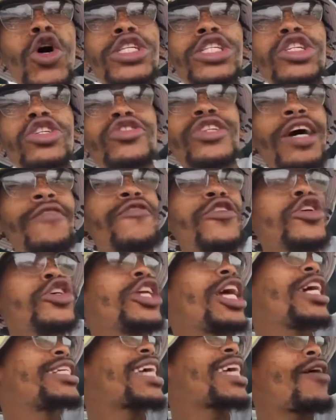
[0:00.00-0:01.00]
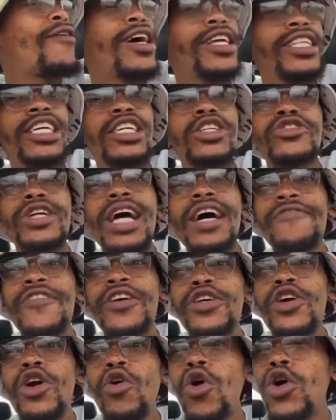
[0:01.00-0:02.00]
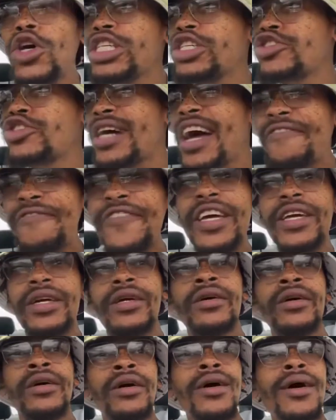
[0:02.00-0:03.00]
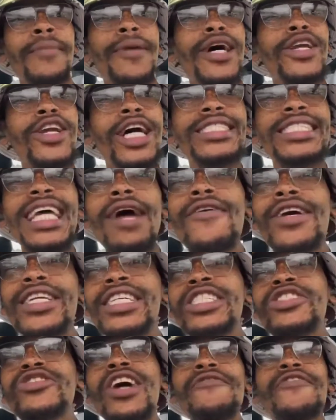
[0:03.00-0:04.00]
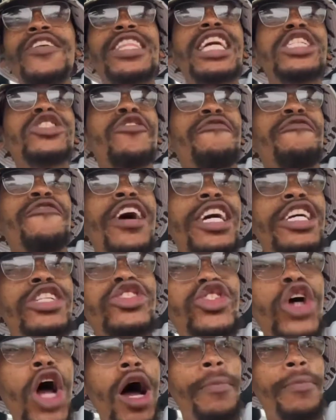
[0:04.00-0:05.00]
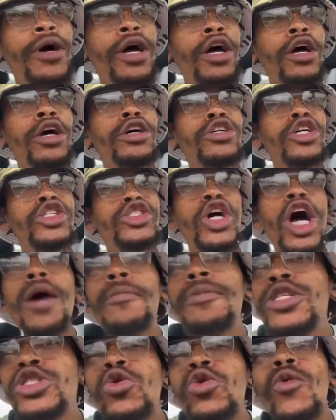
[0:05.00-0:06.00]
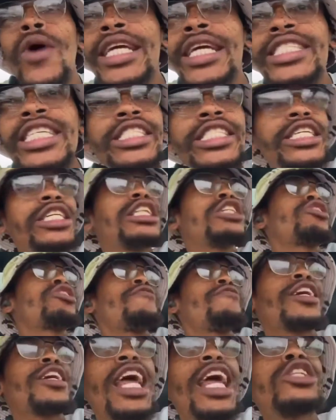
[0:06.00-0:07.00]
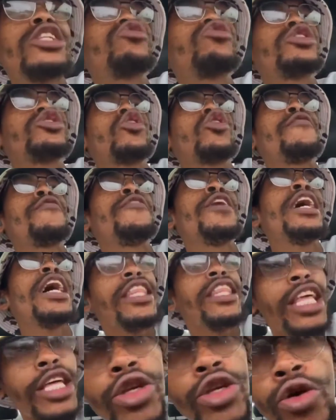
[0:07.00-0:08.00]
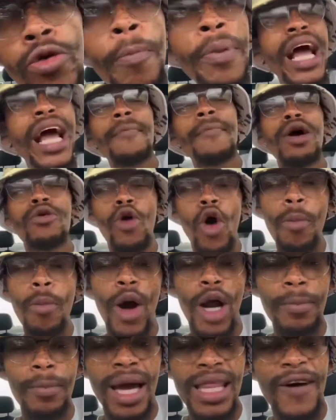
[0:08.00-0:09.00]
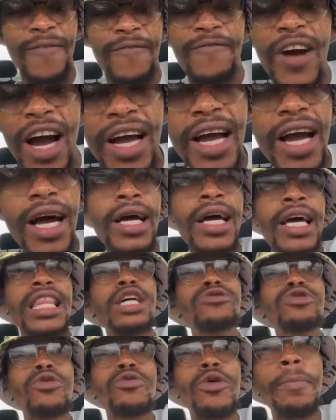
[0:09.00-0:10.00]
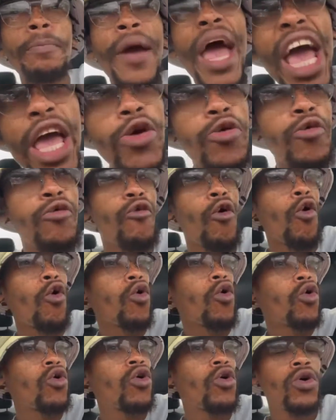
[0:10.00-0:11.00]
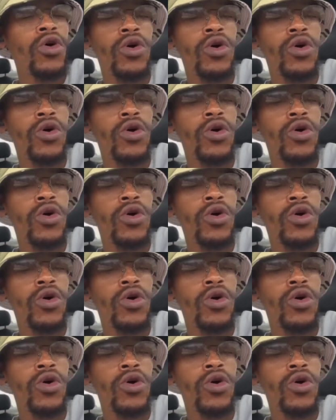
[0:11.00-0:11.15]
who's causing traffic. You're not directing traffic. You're causing traffic. By not directing traffic, that's your fucking job. Your job is to wait until the traffic lights switch off and then you become a robot, motherfucker. That's what we pay you for.